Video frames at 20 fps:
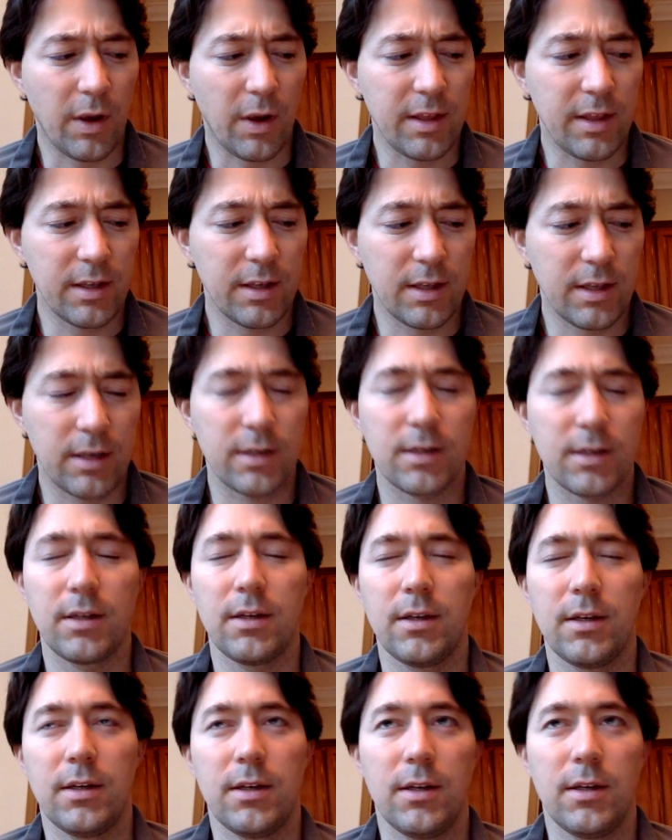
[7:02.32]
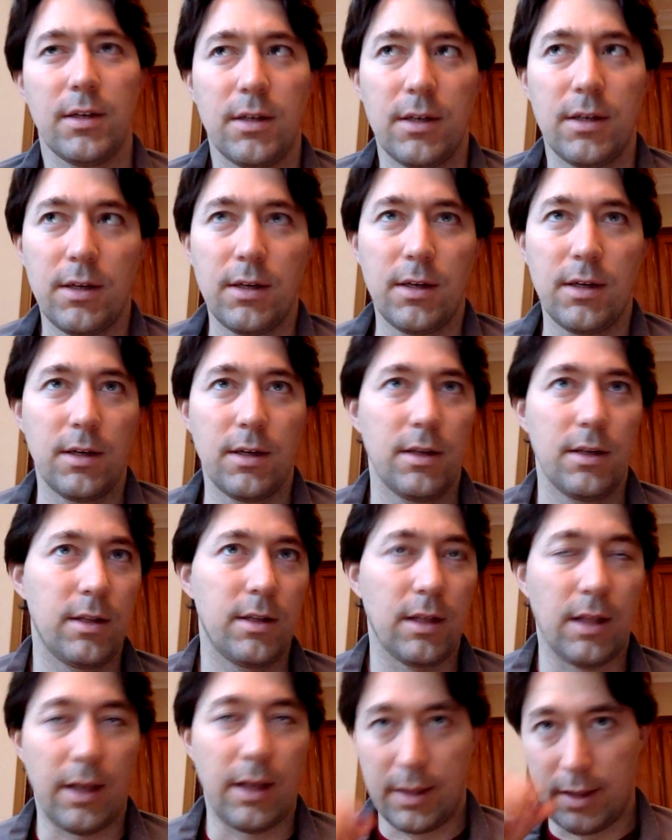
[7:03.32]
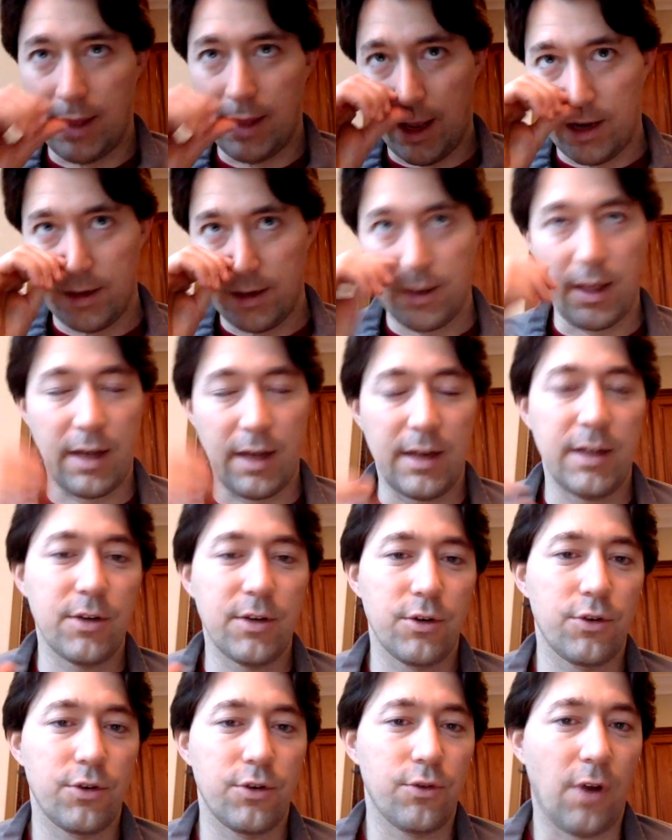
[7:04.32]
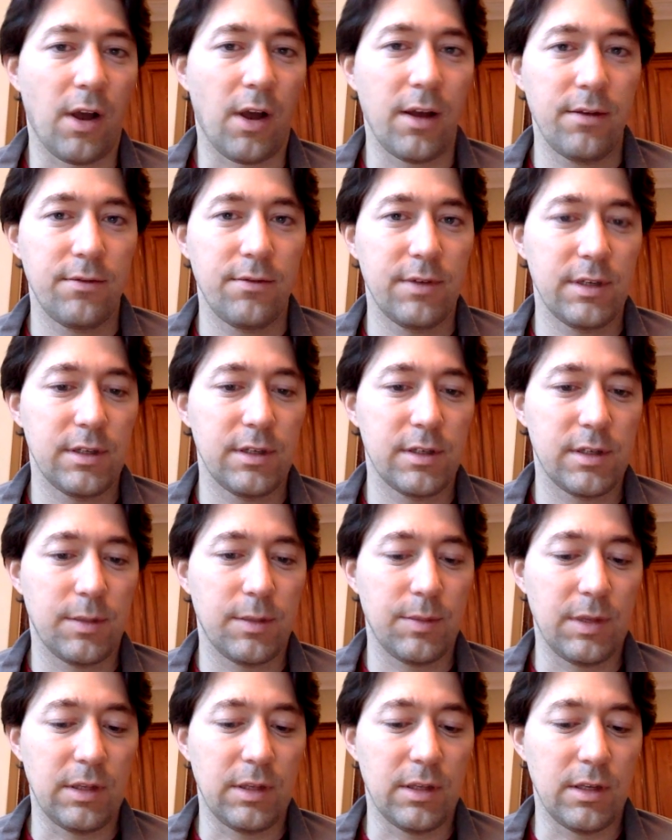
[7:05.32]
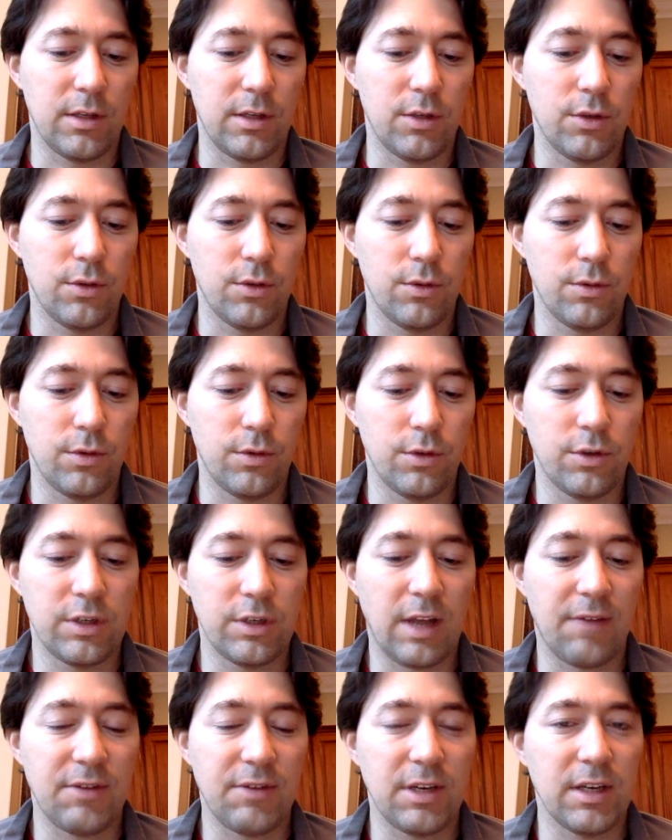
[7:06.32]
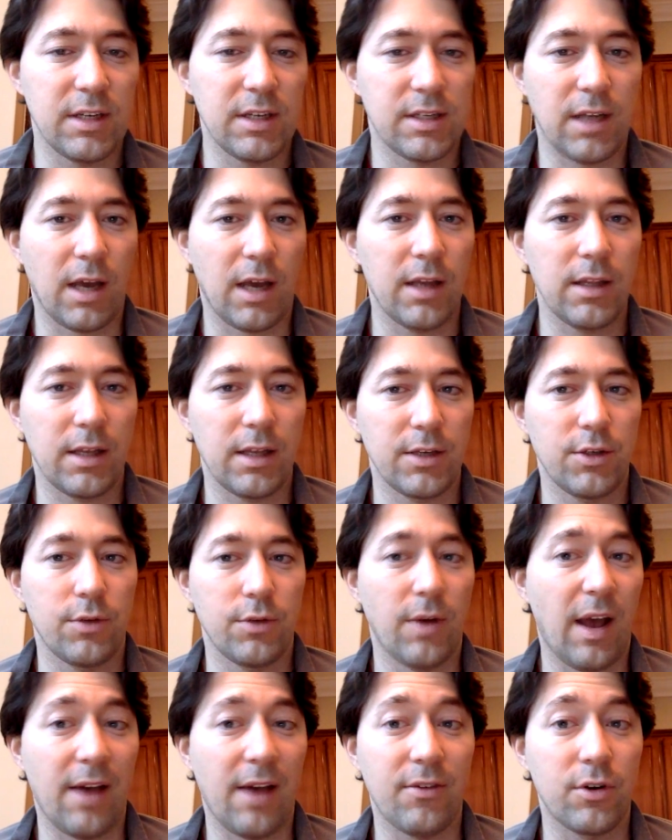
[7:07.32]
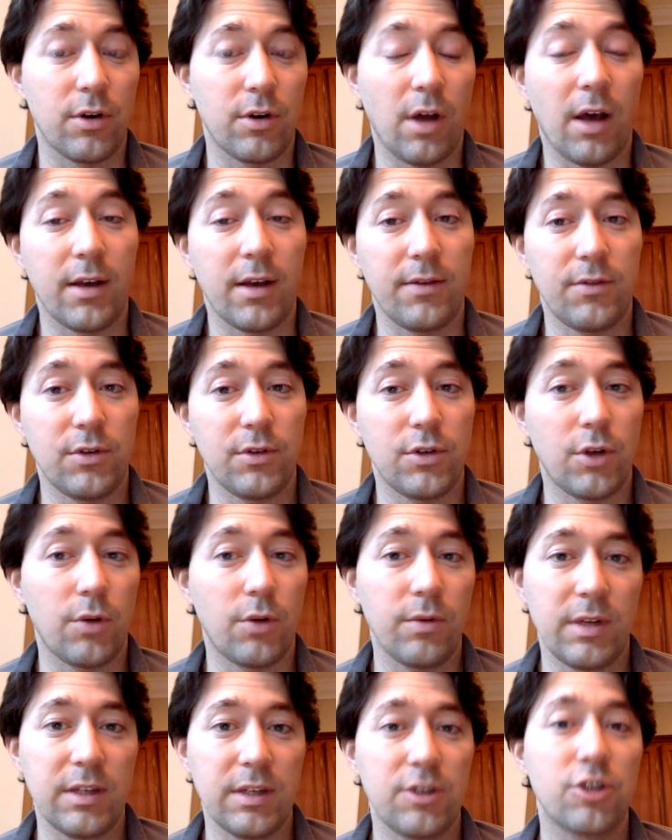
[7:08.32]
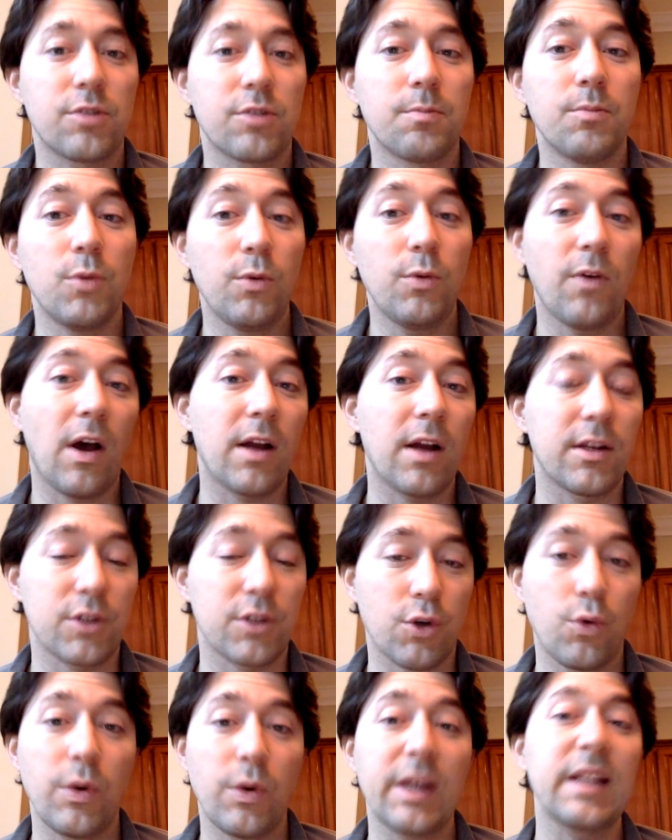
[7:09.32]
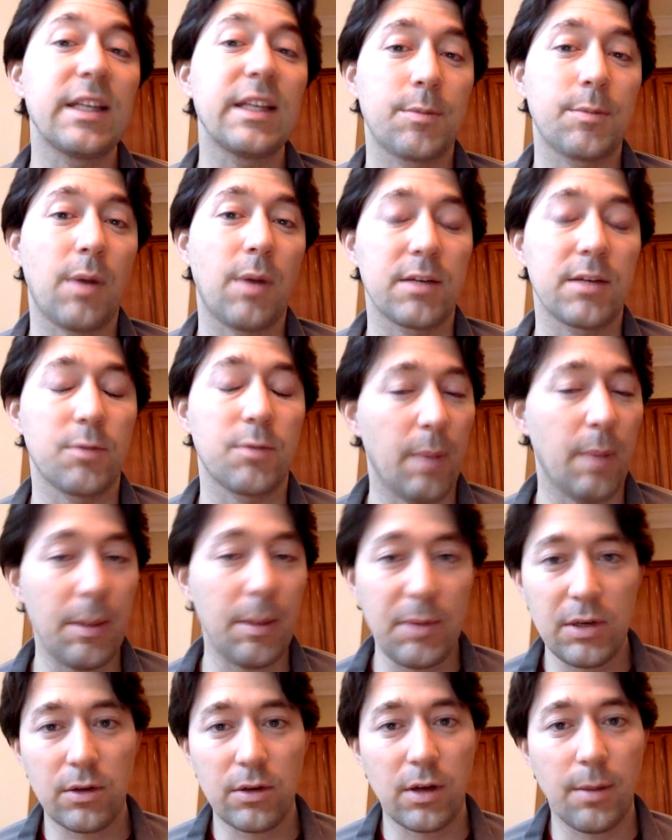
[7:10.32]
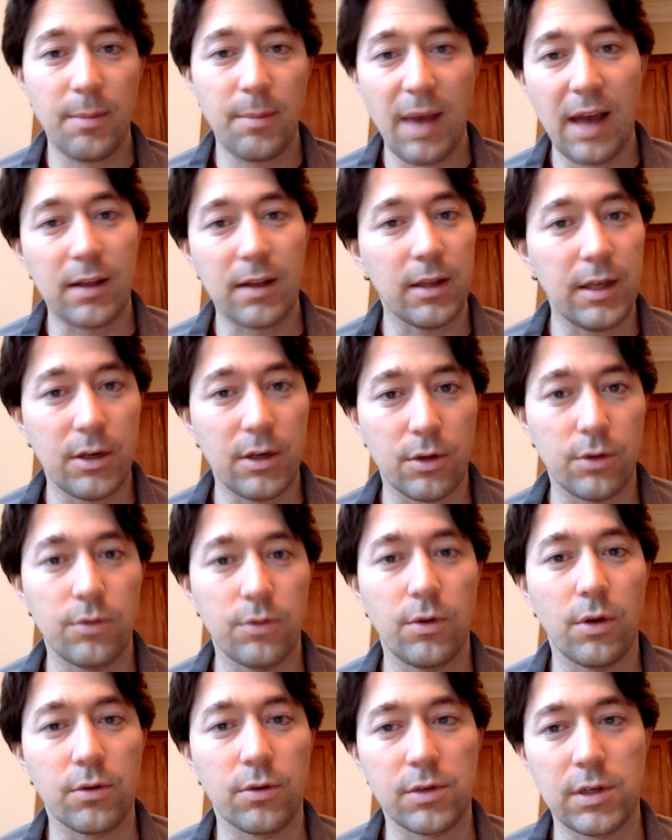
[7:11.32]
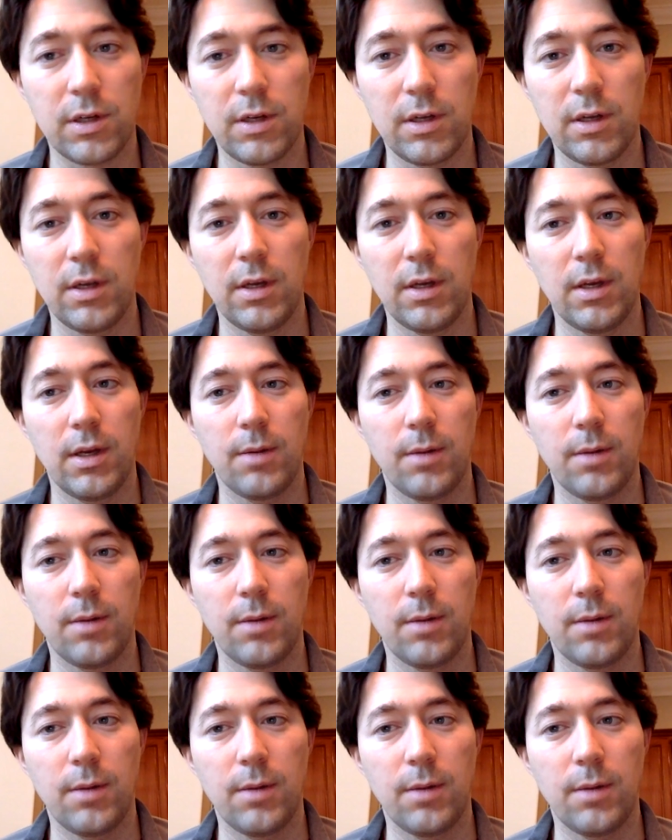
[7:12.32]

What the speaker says: so I think that like that inner drive is something that you just have to decide, like, do you have it or not? And if you don't, just move on as quickly as possible. Maybe it'll come back later, who knows?